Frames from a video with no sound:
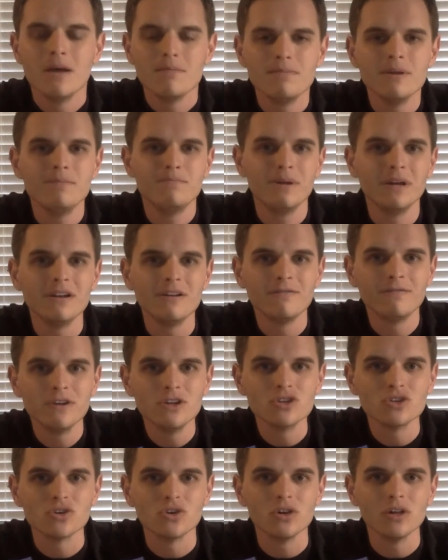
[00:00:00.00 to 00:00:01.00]
be
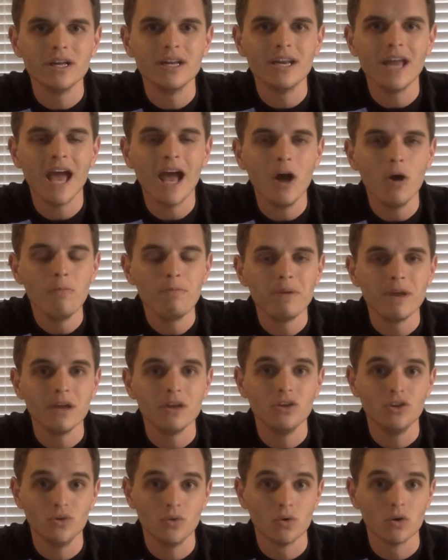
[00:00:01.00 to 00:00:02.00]
beneficial in helping
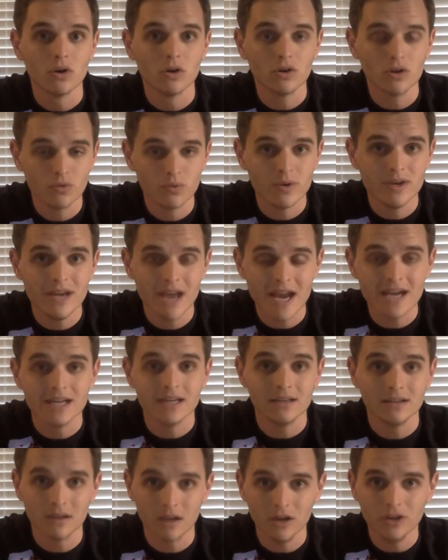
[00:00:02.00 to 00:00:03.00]
your
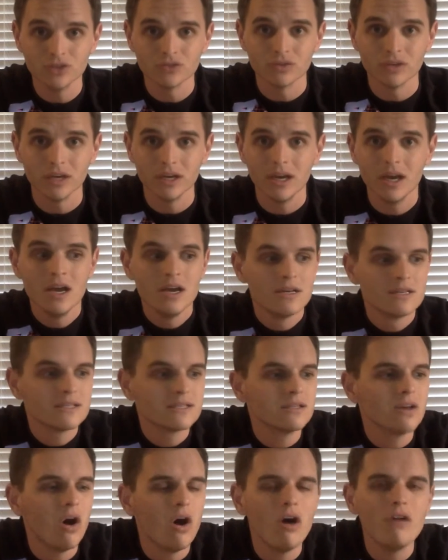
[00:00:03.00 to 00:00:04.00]
created country
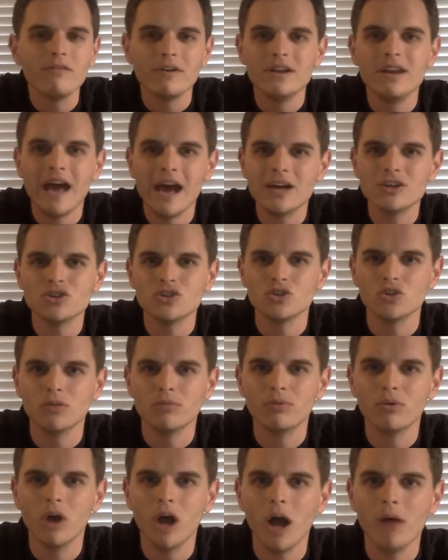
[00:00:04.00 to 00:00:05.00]
solve a national
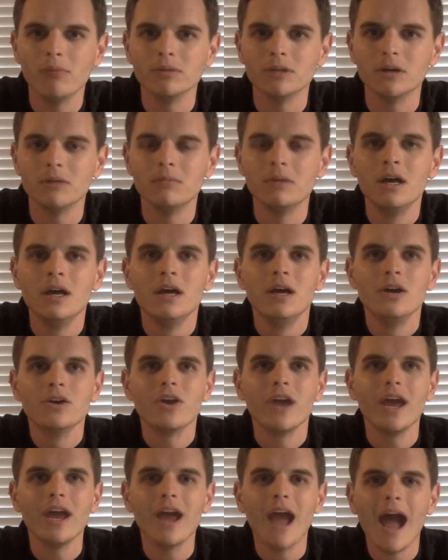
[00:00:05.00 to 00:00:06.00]
problem.
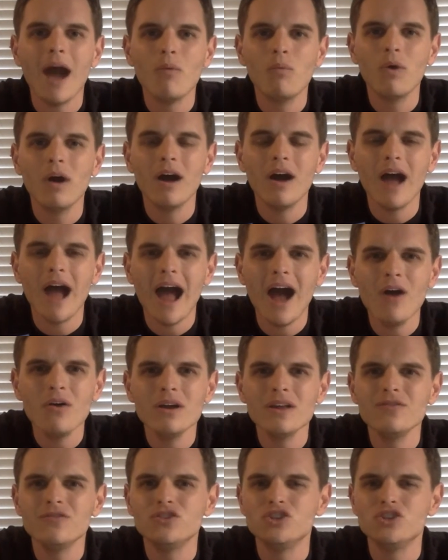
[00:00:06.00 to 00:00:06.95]
Okay, how can